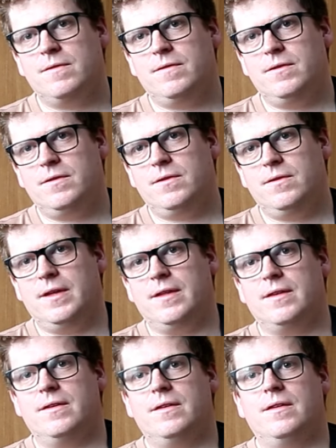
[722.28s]
if you just do that,
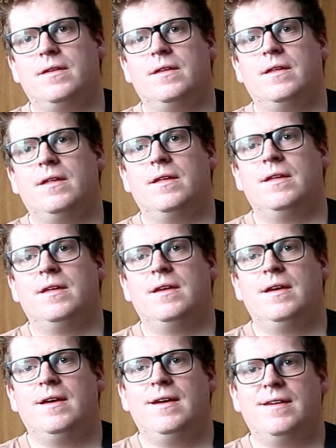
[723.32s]

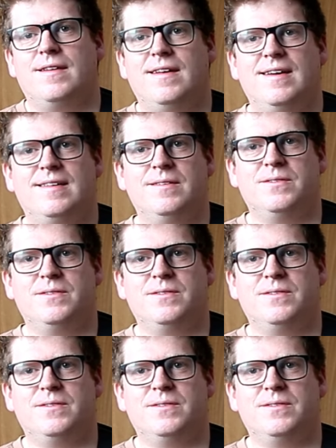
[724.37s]
it's a nice little